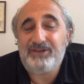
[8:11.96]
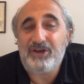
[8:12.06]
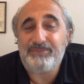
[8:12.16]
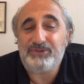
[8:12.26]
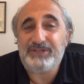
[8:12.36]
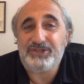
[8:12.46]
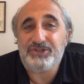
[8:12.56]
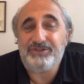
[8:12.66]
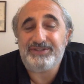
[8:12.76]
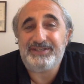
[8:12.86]

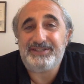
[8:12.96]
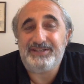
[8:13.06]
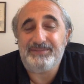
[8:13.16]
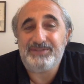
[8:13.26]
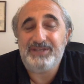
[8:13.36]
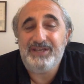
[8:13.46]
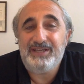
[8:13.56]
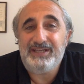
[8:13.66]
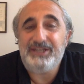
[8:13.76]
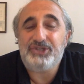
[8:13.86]
computational systems,
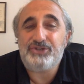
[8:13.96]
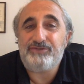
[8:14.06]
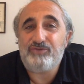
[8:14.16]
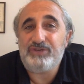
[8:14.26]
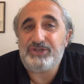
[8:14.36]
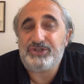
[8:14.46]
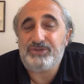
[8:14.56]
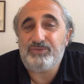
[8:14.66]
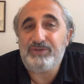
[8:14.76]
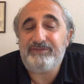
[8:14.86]
each of which
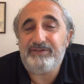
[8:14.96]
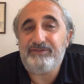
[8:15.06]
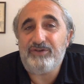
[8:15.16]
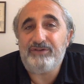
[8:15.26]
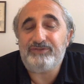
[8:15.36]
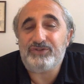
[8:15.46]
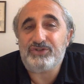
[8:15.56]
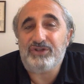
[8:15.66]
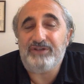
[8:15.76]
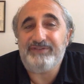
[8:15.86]
would have evolved to
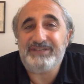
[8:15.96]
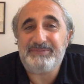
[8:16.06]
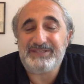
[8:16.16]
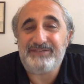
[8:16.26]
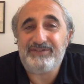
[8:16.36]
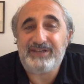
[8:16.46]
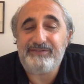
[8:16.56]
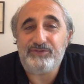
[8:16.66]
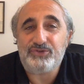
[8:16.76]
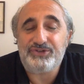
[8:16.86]
solve a specific
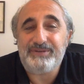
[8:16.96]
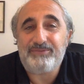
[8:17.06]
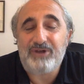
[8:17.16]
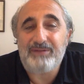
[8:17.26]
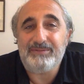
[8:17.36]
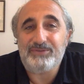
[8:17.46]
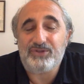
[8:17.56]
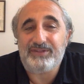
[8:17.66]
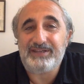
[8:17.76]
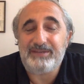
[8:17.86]
evolutionary problem.
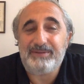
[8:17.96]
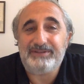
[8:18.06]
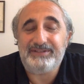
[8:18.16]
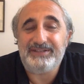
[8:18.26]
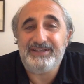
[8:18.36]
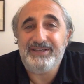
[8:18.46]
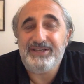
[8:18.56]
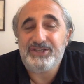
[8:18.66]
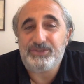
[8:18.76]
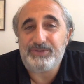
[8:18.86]
So think about the
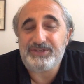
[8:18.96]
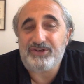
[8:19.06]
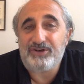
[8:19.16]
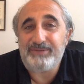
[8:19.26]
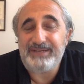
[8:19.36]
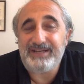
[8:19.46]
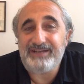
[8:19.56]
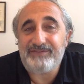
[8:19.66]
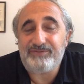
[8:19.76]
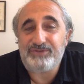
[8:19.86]
Swiss Army
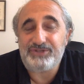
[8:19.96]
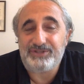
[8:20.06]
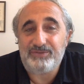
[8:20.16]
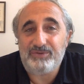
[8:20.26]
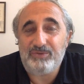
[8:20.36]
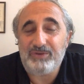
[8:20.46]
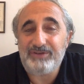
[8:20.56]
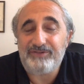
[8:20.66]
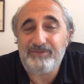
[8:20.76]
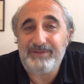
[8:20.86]
knife, which is a
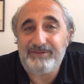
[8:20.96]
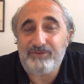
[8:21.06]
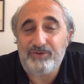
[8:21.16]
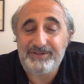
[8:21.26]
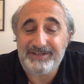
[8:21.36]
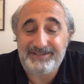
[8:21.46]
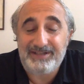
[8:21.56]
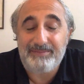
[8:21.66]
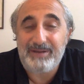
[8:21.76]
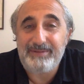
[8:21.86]
wonderful metaphor. It's
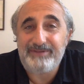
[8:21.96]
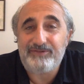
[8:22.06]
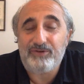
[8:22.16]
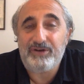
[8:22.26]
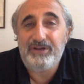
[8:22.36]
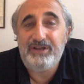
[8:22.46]
not my metaphor.